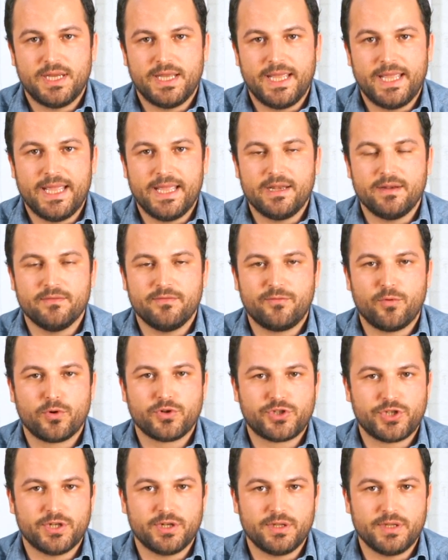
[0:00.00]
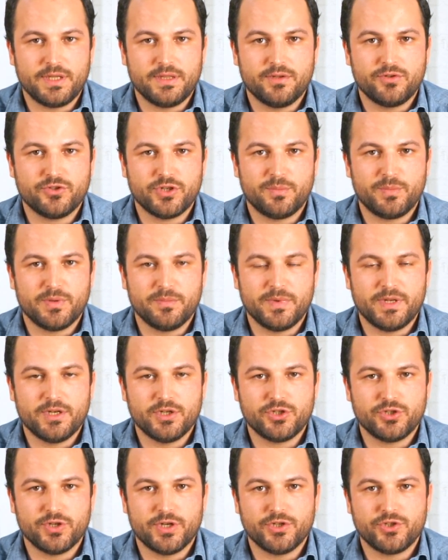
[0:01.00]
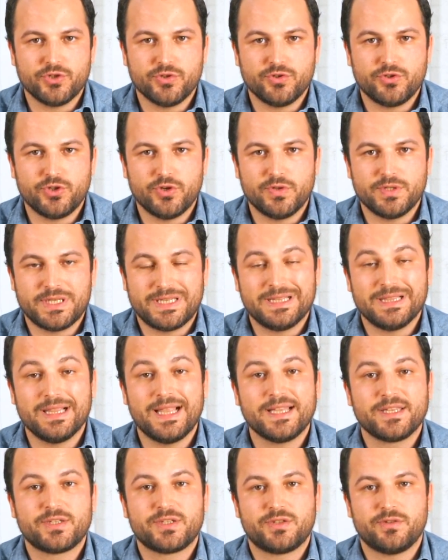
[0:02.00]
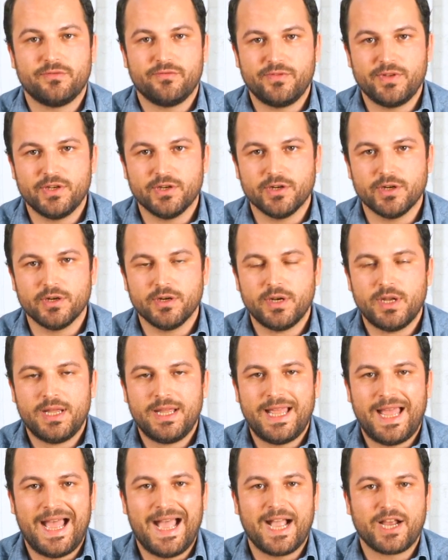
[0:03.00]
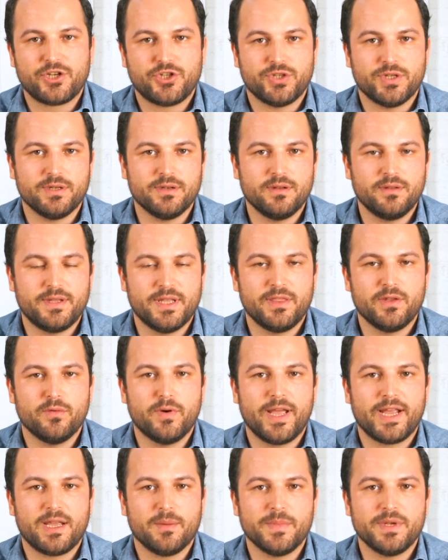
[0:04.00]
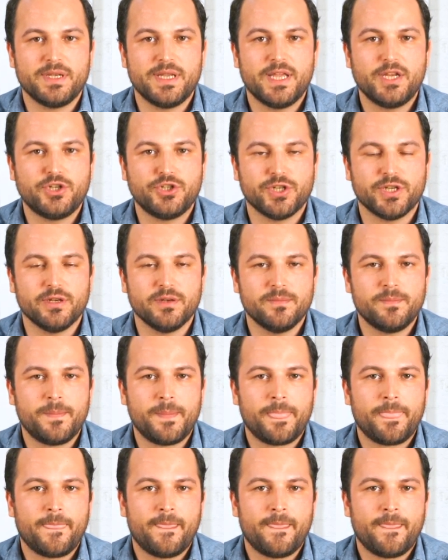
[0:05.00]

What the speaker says: and fortunately the Trump administration chose a less severe action than the recommendation,